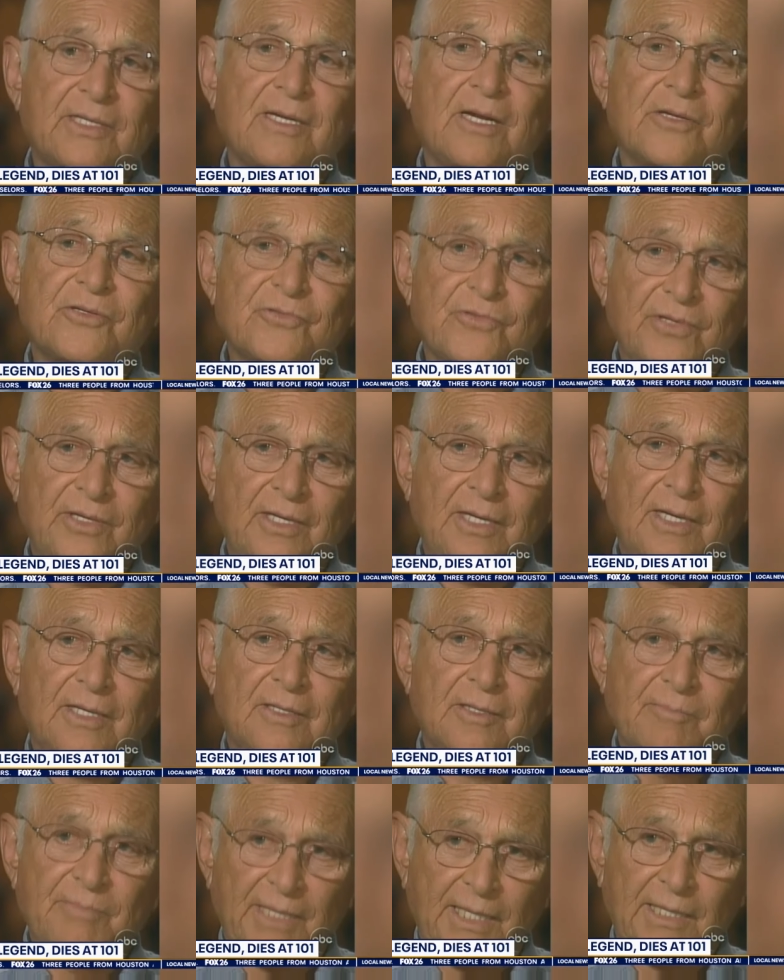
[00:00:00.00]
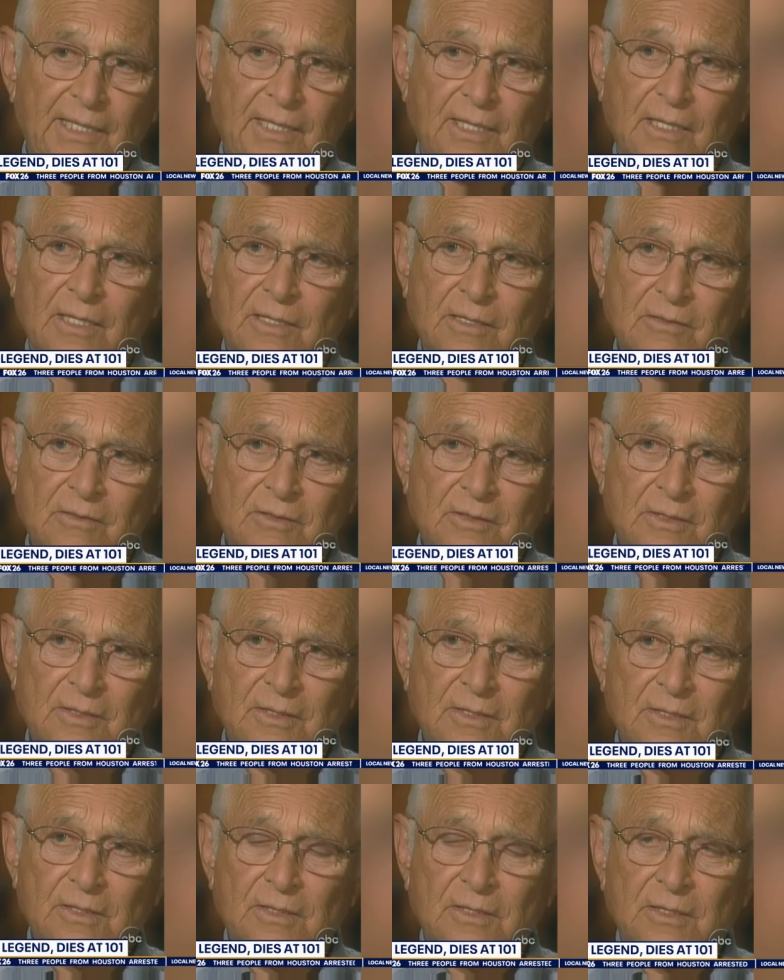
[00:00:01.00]
country and the media
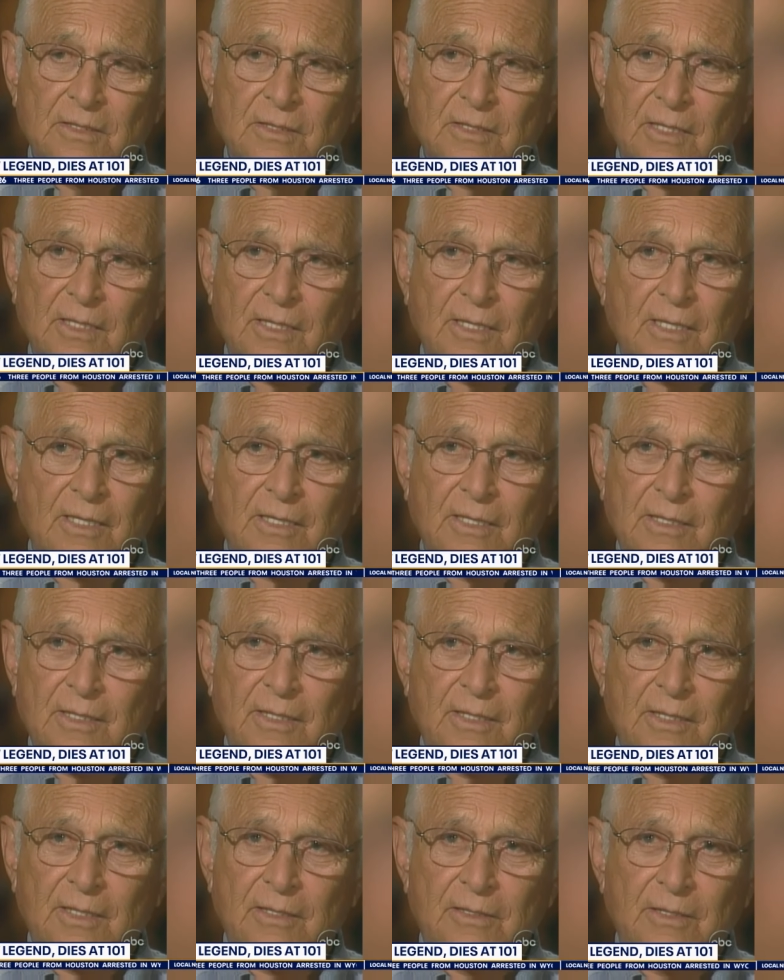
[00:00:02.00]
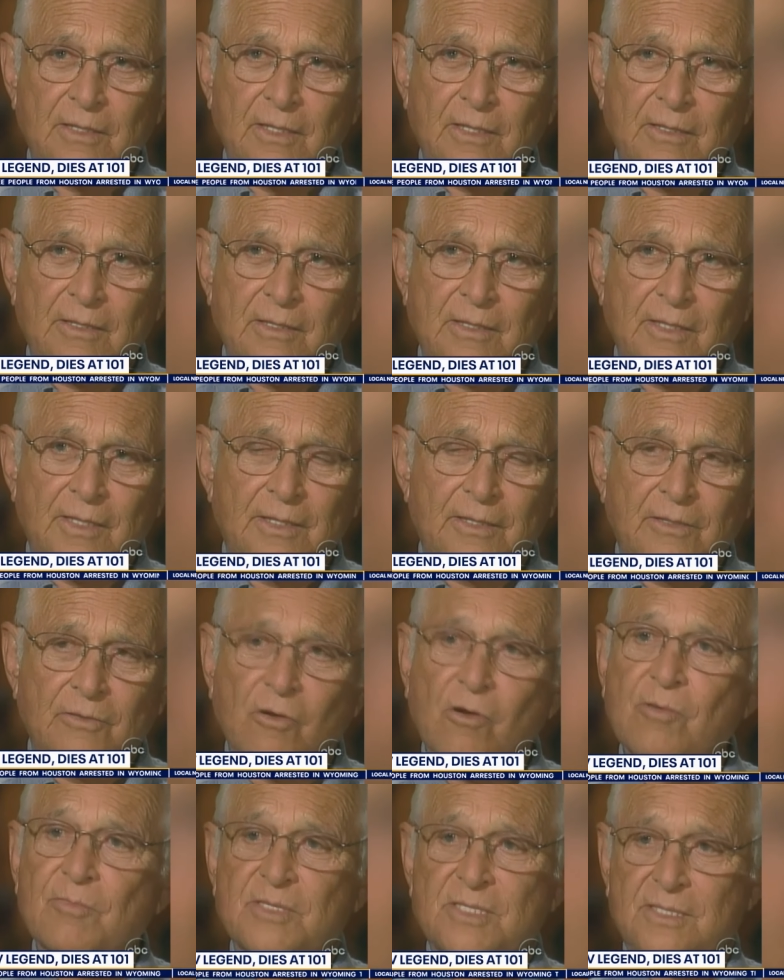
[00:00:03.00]
uh,
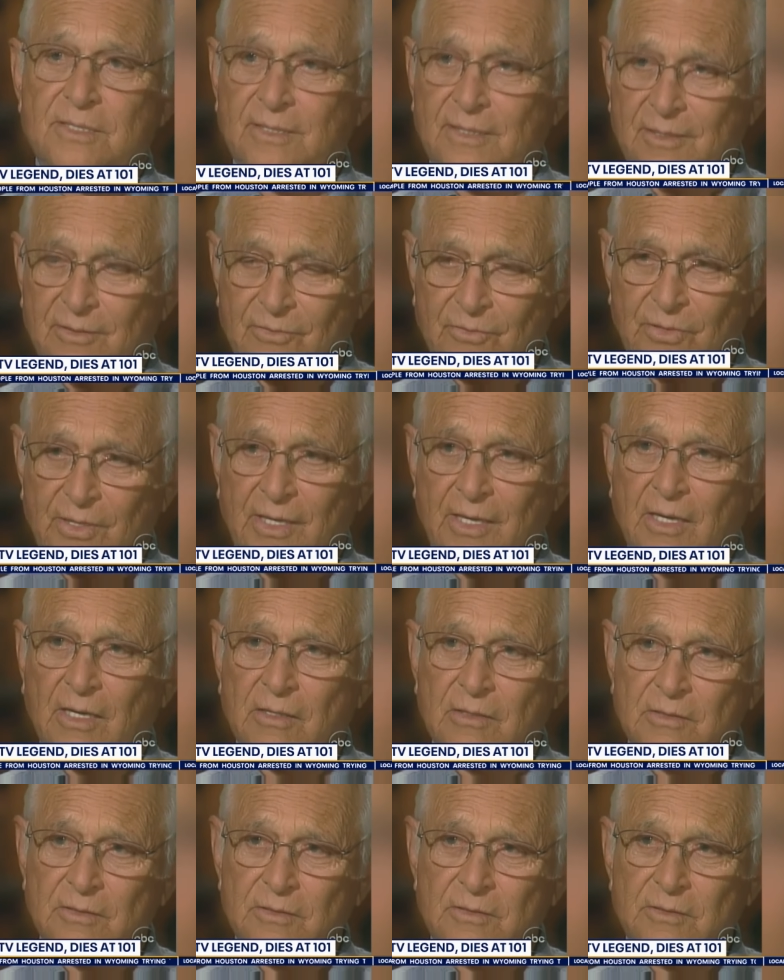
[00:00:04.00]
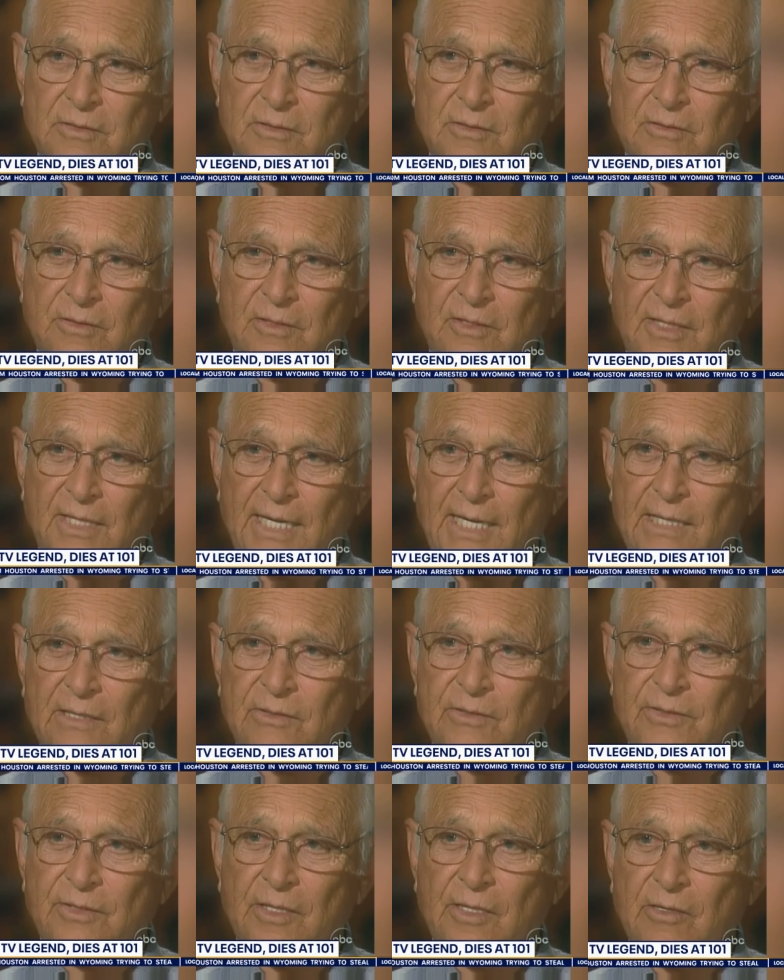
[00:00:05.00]
enormously aware that
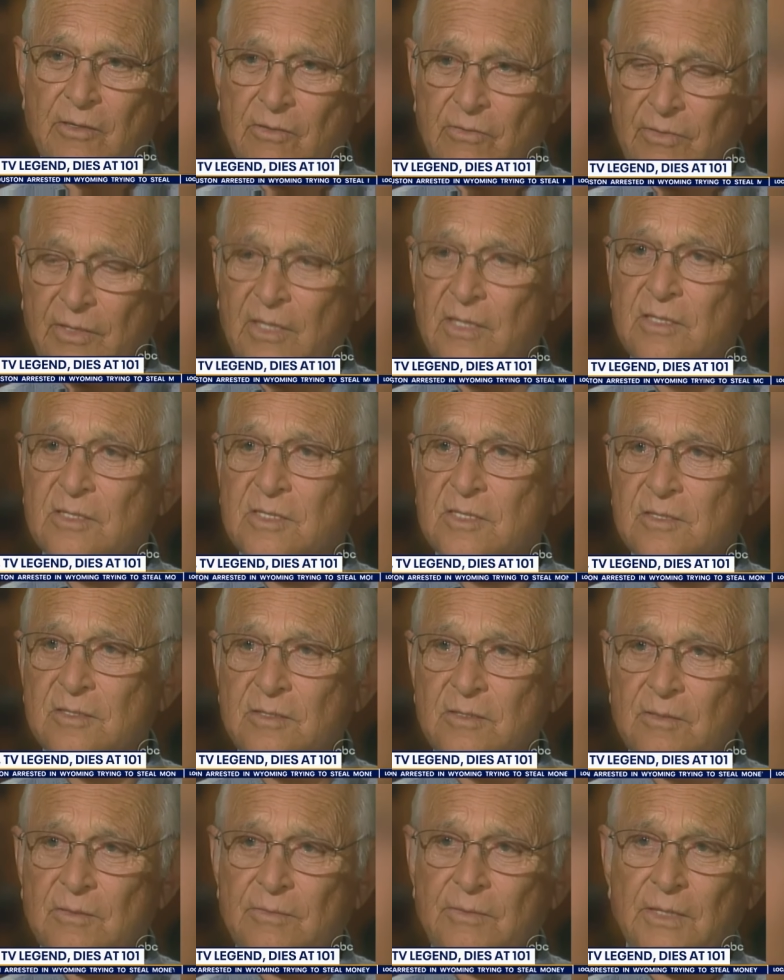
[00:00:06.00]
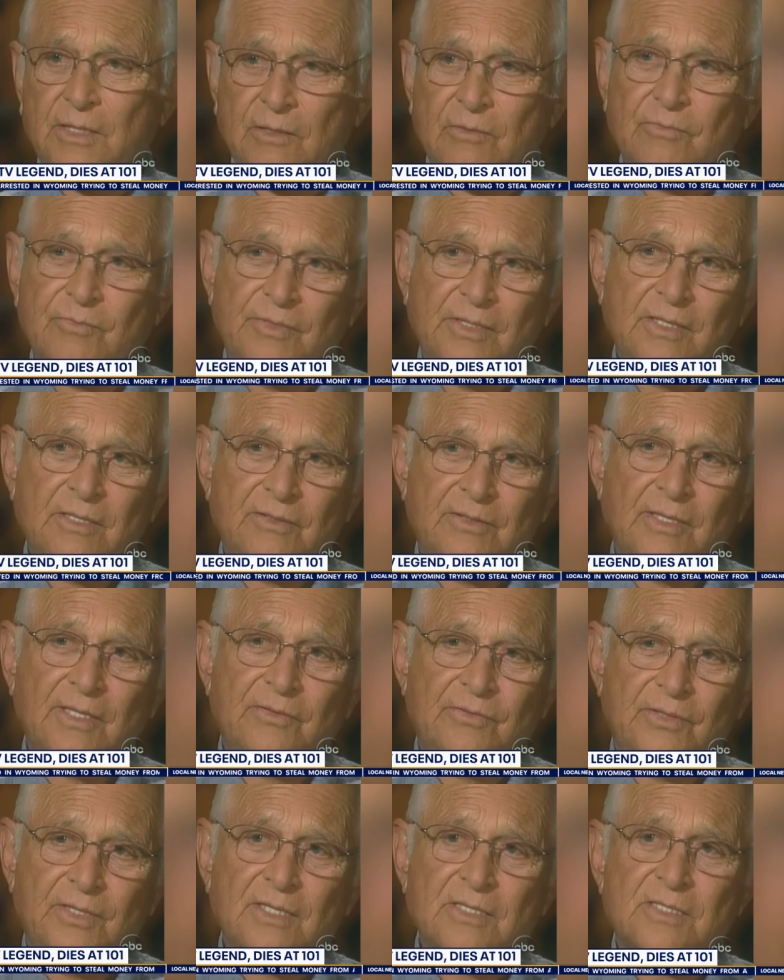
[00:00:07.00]
there is, you know, that,
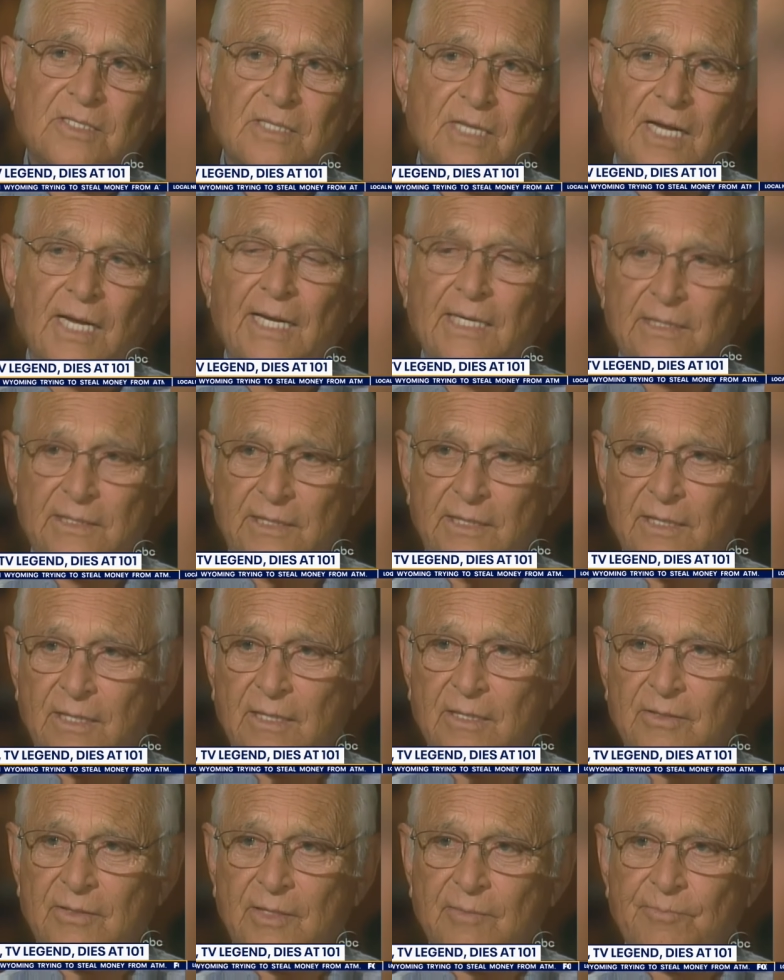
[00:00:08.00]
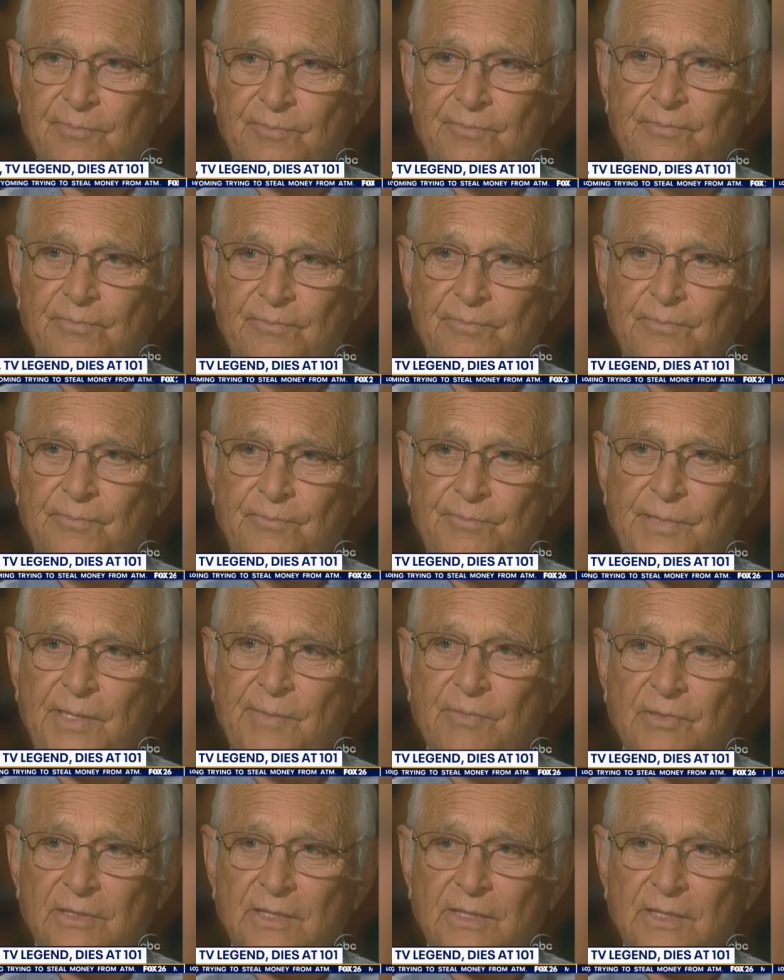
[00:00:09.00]
that, this idea that people